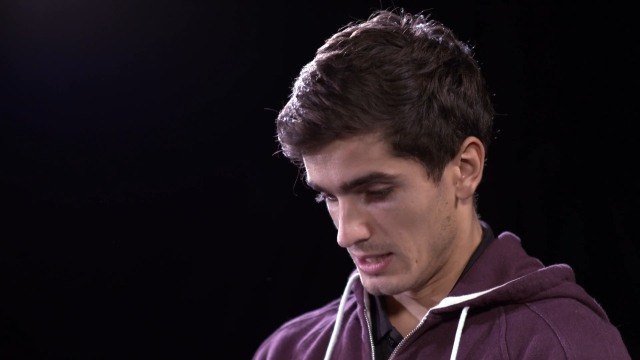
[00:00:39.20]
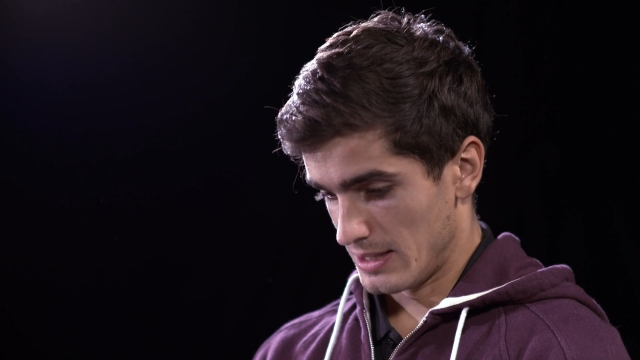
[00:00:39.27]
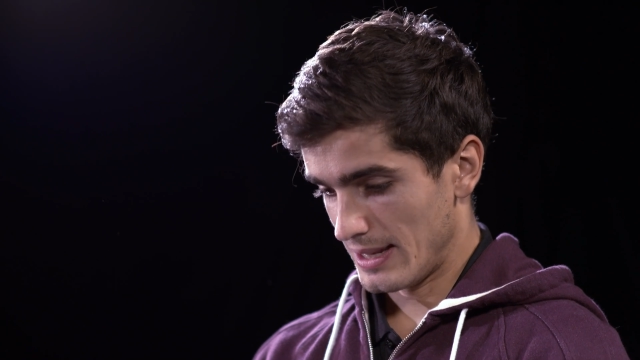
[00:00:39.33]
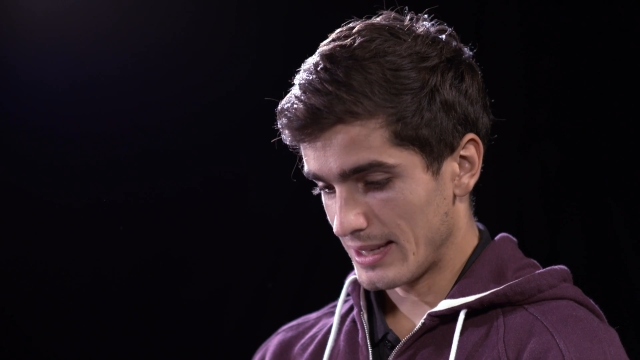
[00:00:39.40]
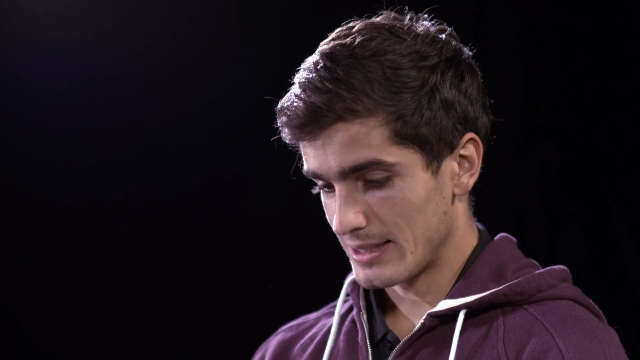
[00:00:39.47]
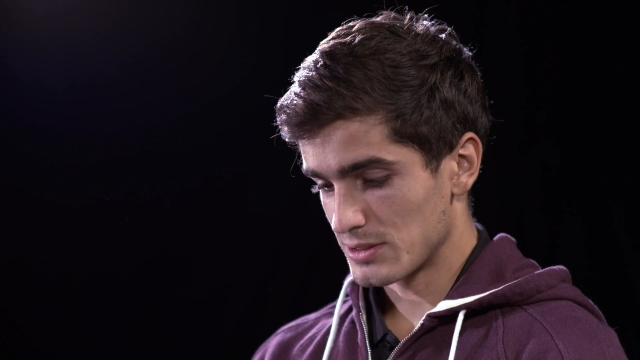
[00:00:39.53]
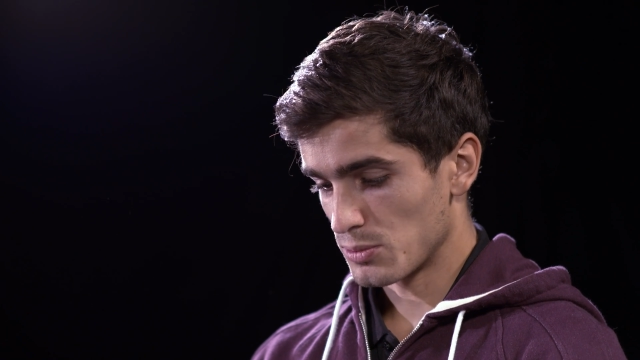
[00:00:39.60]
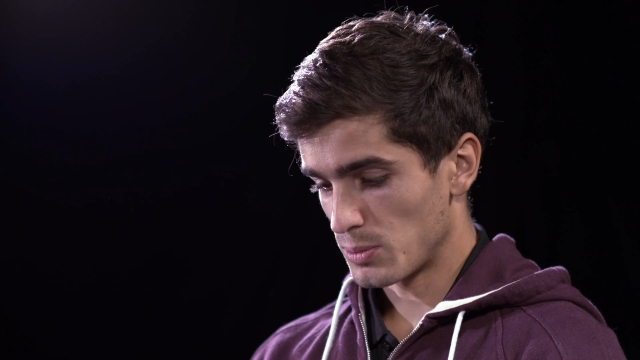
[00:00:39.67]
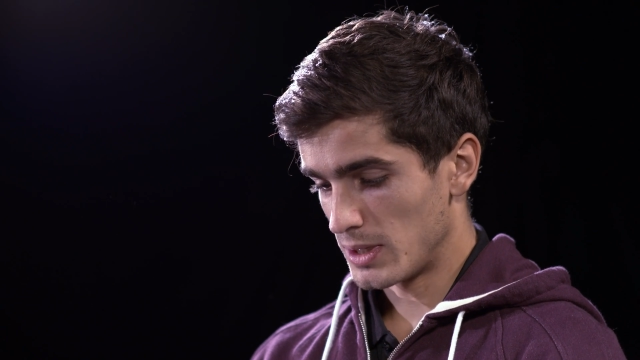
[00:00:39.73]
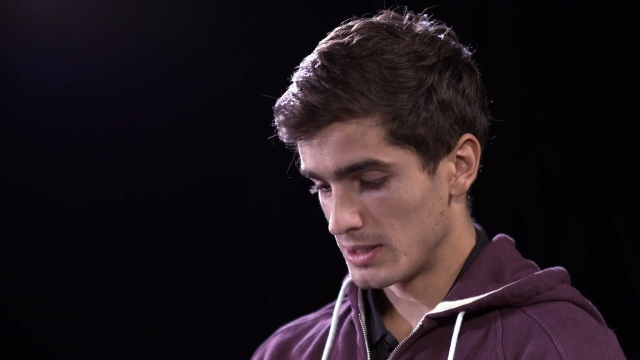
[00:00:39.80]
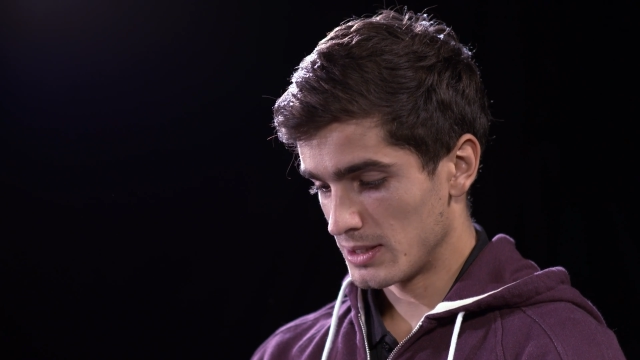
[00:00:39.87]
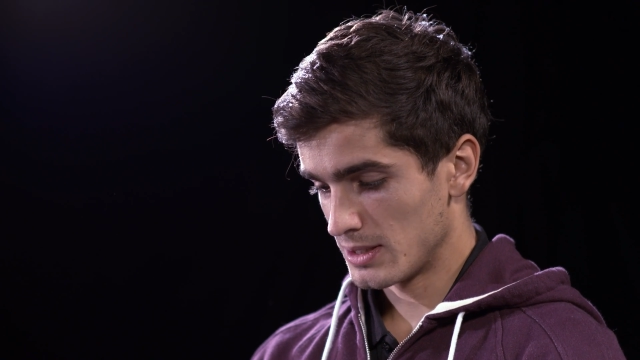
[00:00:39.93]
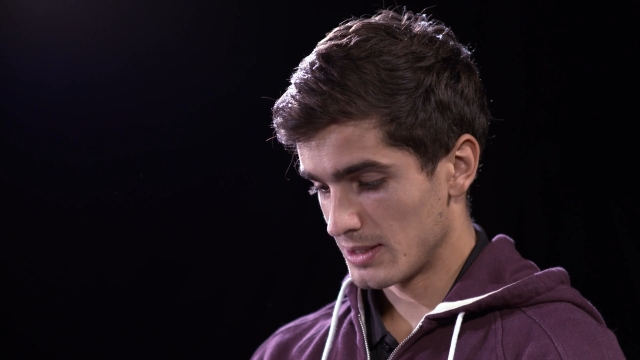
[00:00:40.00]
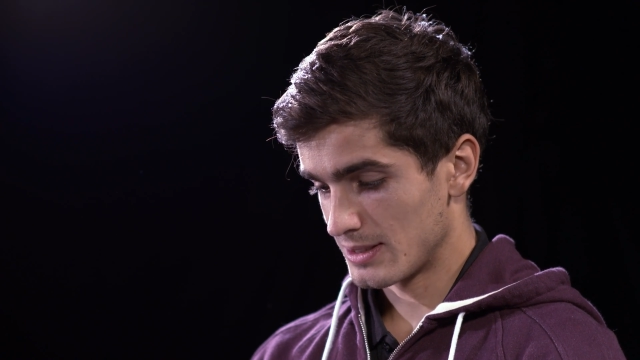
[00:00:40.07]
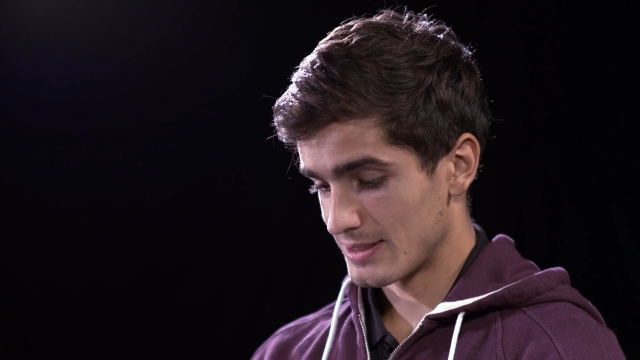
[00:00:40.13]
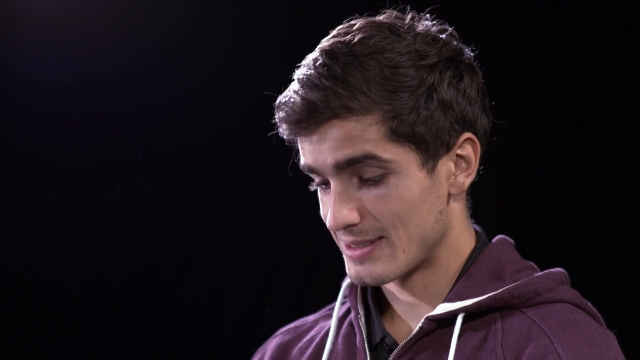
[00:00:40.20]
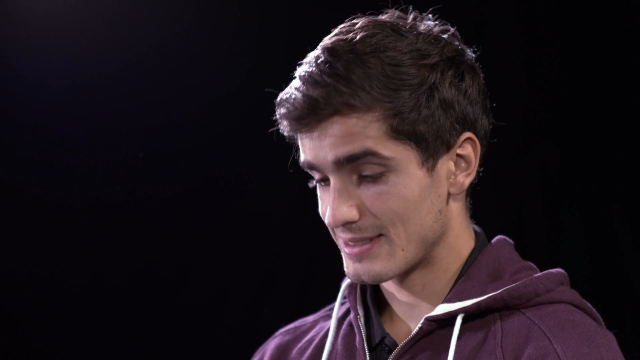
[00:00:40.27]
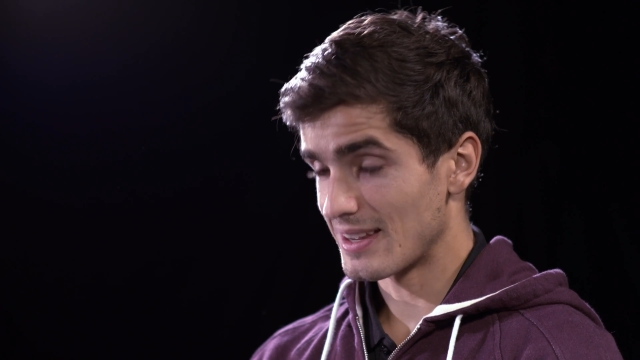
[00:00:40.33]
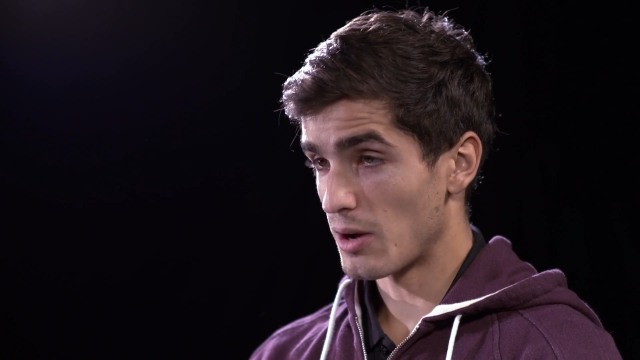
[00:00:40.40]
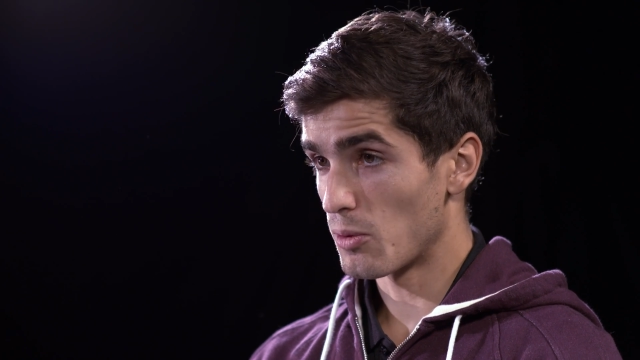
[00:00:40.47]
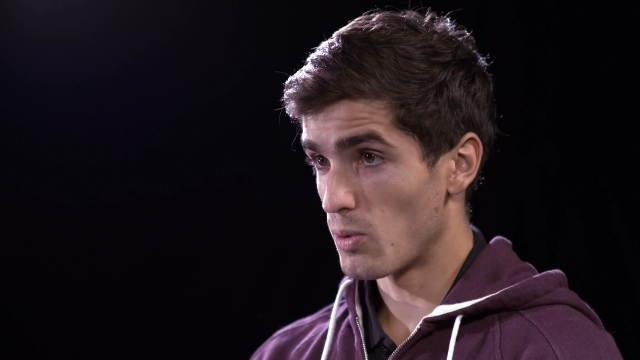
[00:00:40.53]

Next one, Star